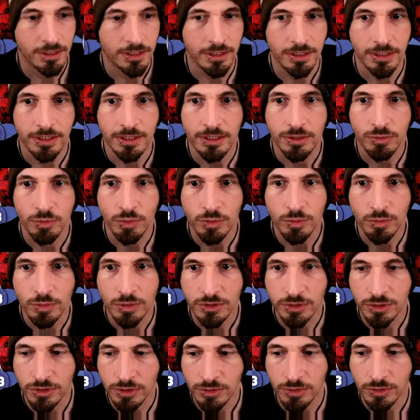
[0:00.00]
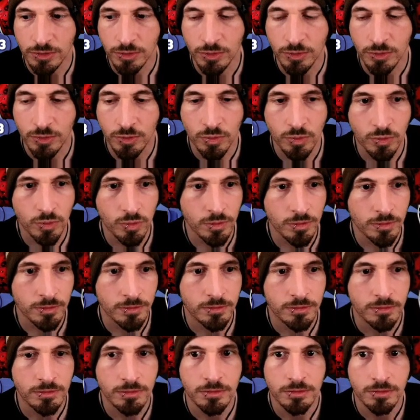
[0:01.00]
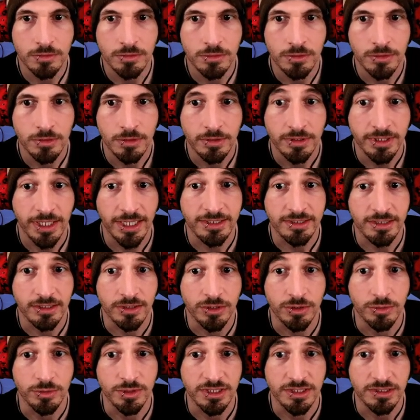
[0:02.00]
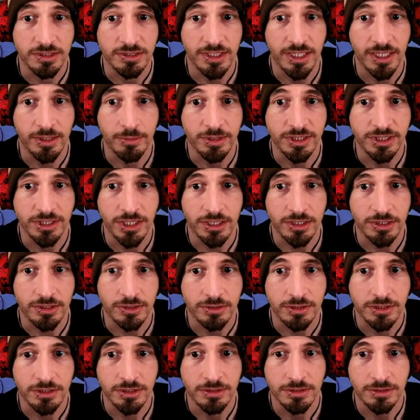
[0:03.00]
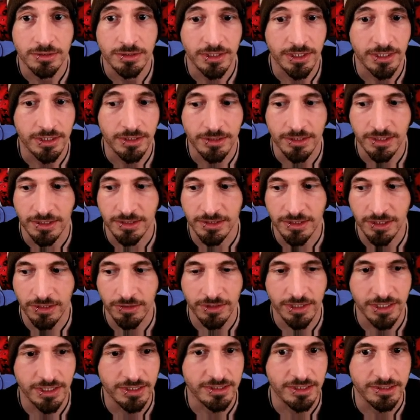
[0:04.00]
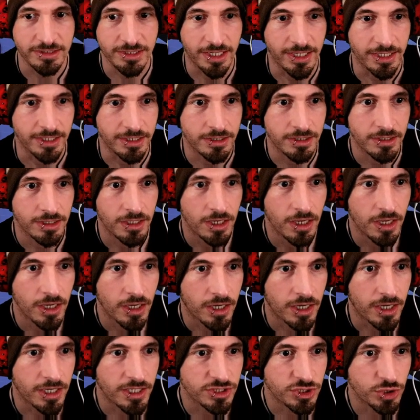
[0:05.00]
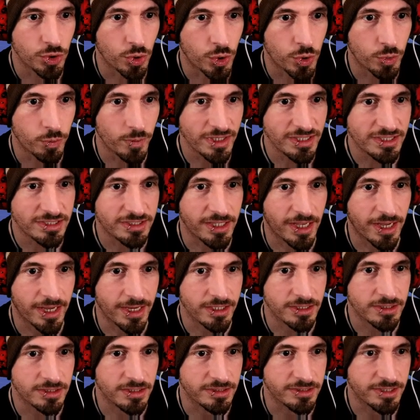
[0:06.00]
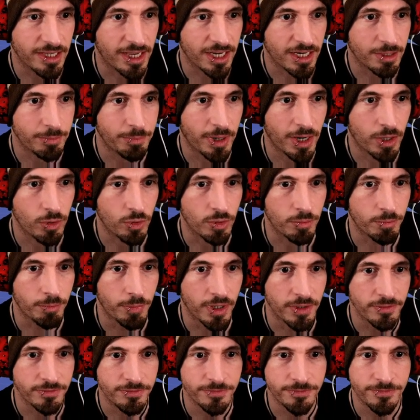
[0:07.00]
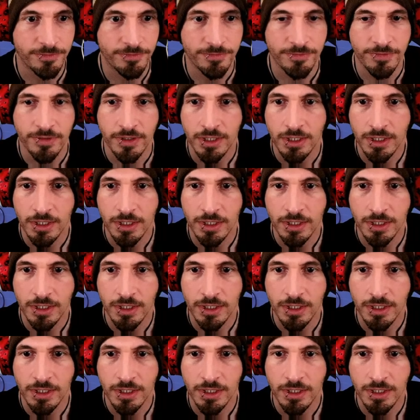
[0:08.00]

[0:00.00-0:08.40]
Uh, we will do... That's gonna do decent damage, actually. Yeah, considering he's a tank. Uh, so three stacks, attack, power, buff,